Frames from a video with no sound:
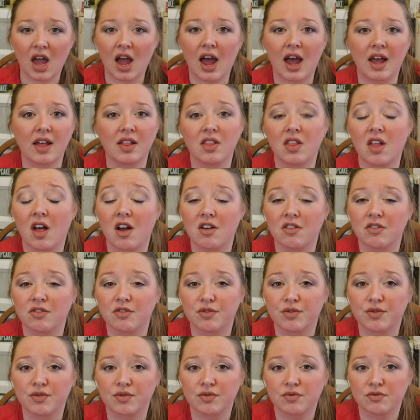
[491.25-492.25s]
I
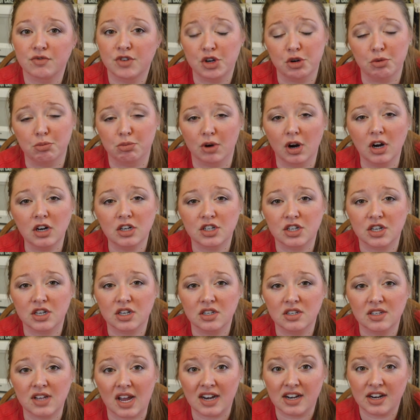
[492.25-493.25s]
love new
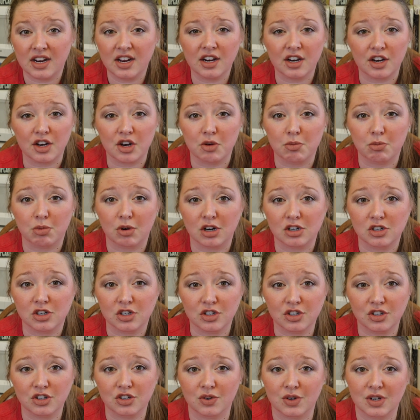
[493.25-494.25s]
brushes. I needed new
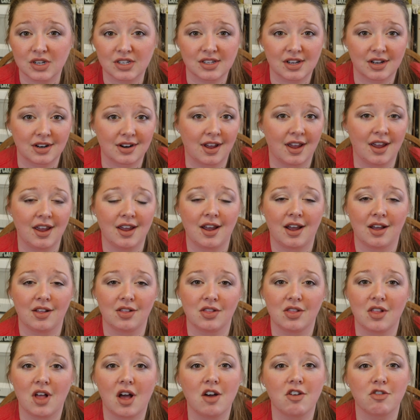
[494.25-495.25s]
brushes, so I said, hey, I
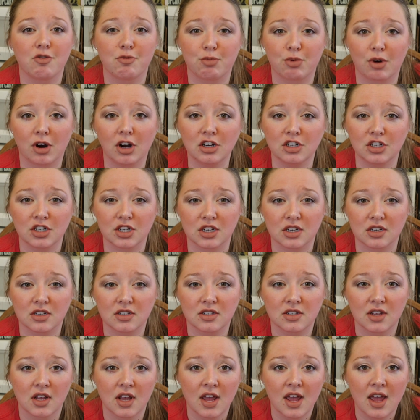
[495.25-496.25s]
love
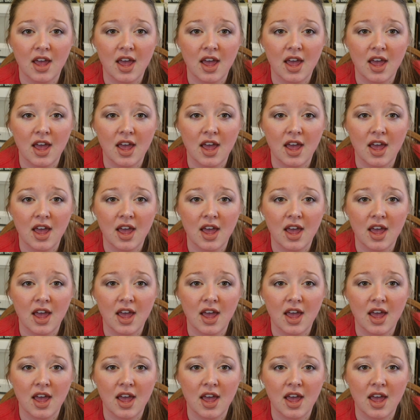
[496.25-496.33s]
brushes.